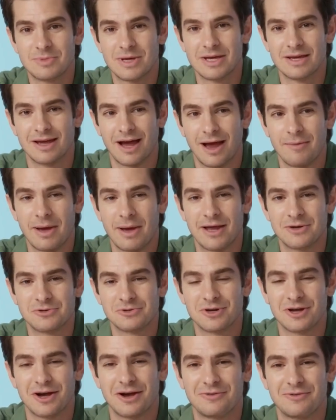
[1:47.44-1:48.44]
that the rising
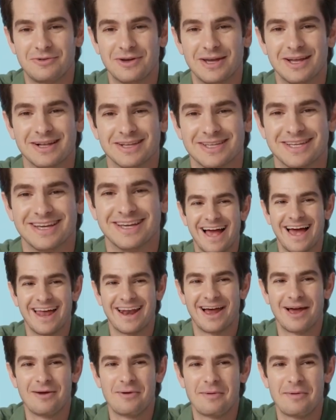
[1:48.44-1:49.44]
actor could
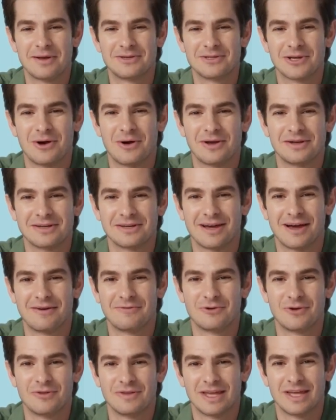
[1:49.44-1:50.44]
maintain throughout his
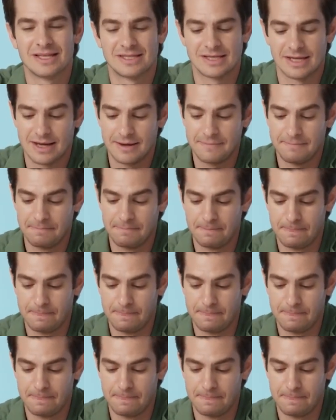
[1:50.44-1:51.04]
growing career in